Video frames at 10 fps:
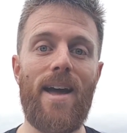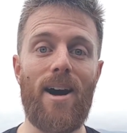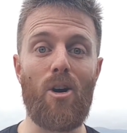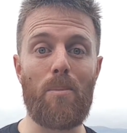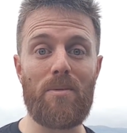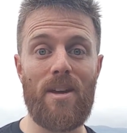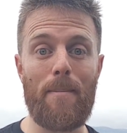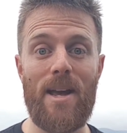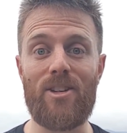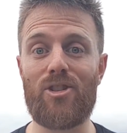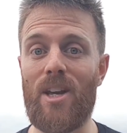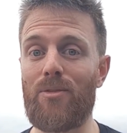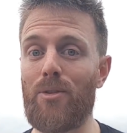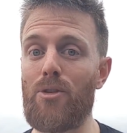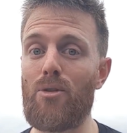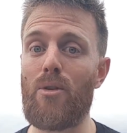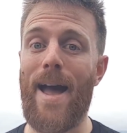I hope they make sense for you.